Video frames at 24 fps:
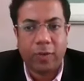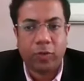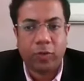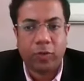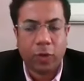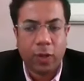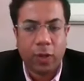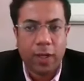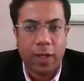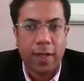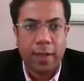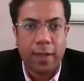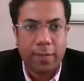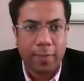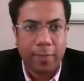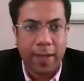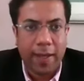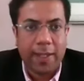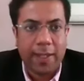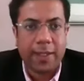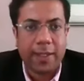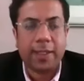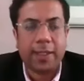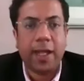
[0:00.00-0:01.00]
So
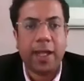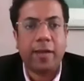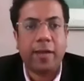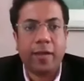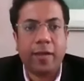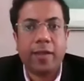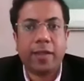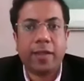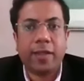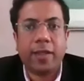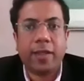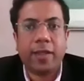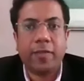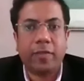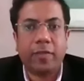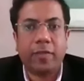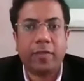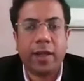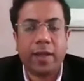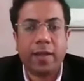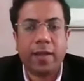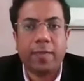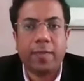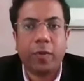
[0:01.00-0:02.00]
managing that risk is
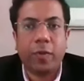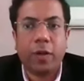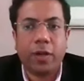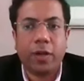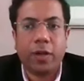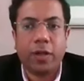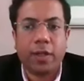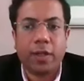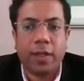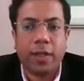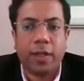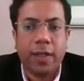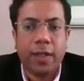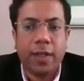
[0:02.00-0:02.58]
really important.